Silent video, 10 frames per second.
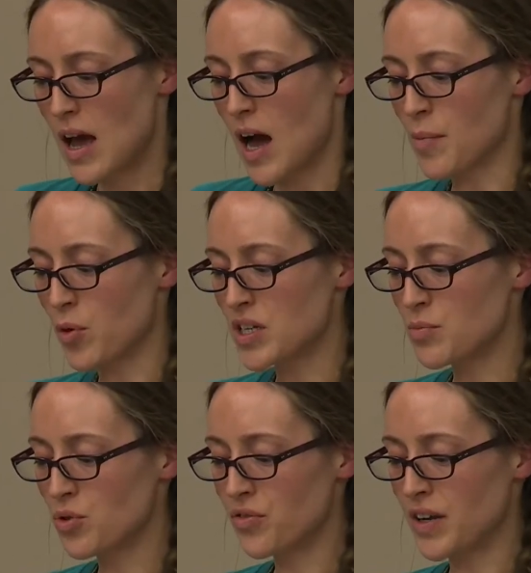I'm going to
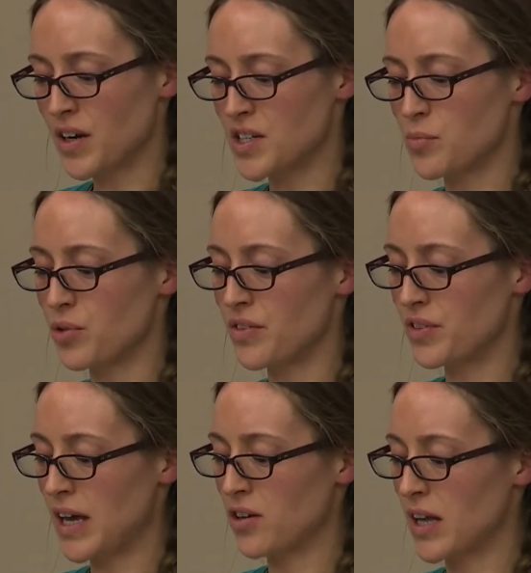move here to
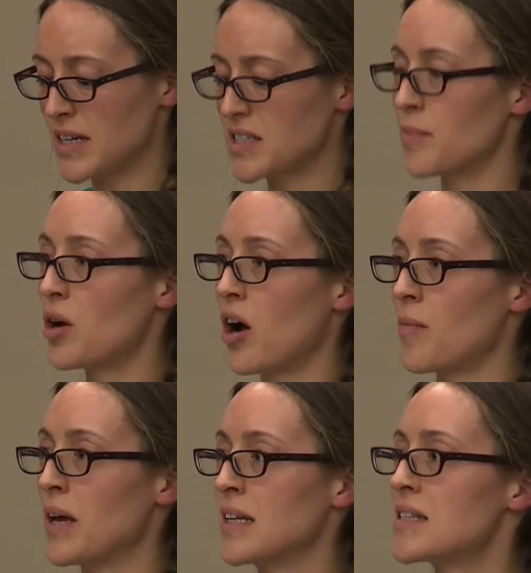briefly outline some
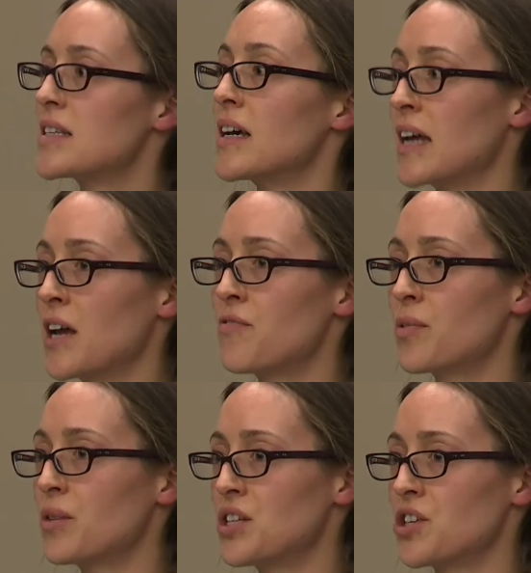comments, again
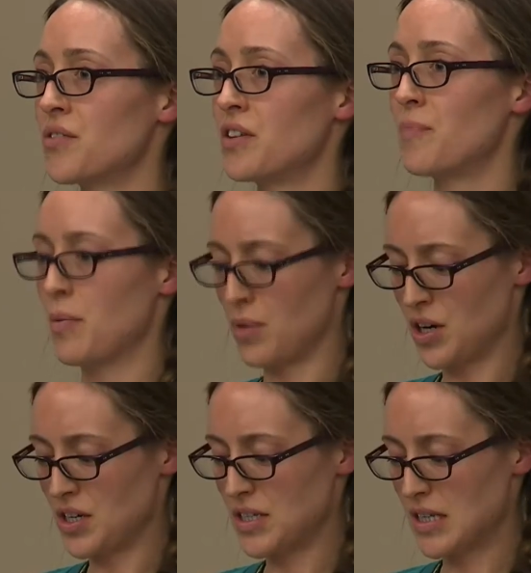from Conservative
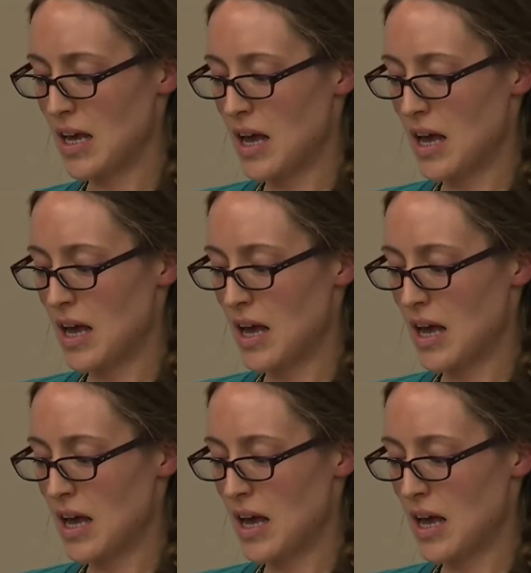members,